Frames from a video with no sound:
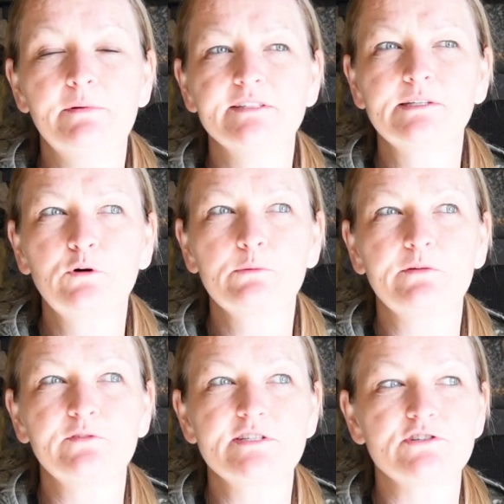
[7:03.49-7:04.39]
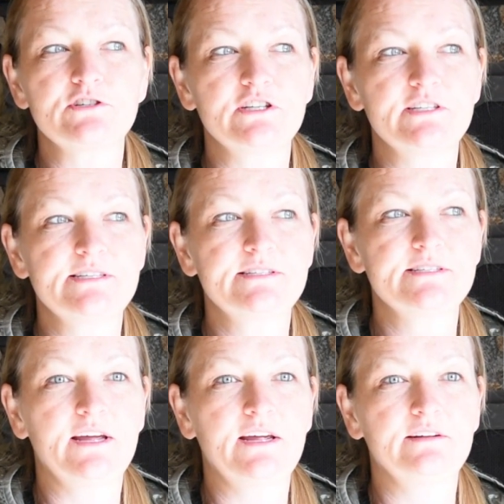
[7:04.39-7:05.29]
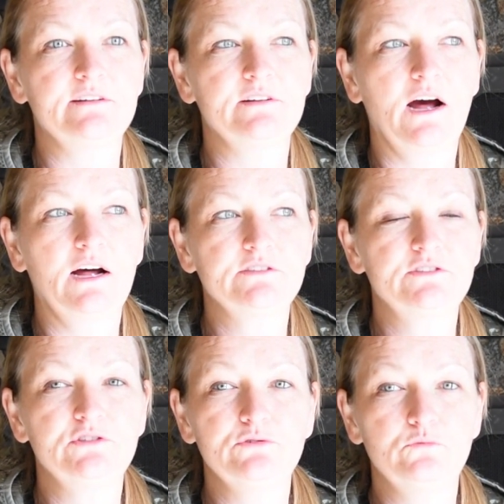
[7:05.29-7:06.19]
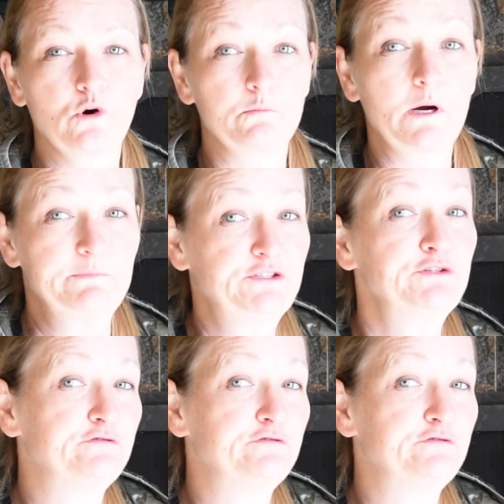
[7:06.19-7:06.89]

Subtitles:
Somewhere in my research, it did say not to warm up too